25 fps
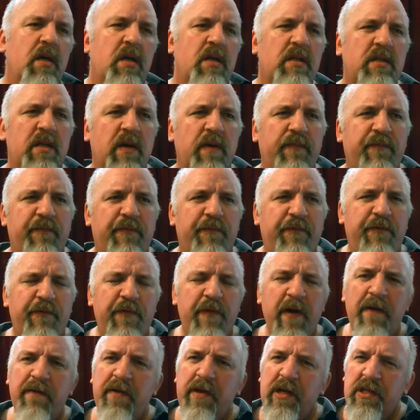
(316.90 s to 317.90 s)
There's a
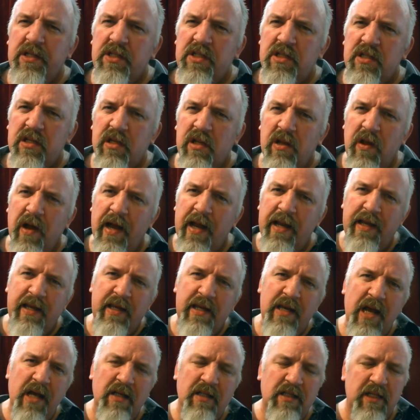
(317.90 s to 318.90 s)
very slight
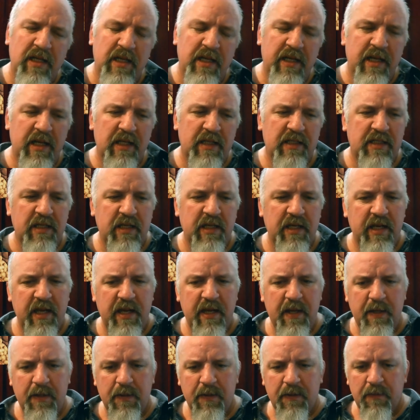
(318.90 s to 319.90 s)
nuttiness in
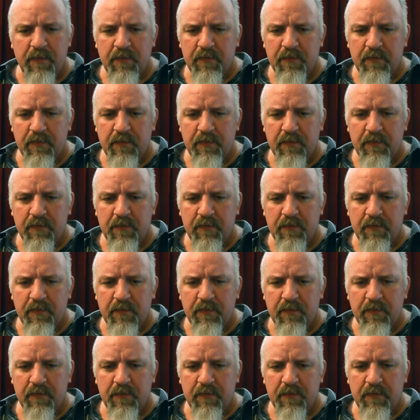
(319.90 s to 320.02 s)
there.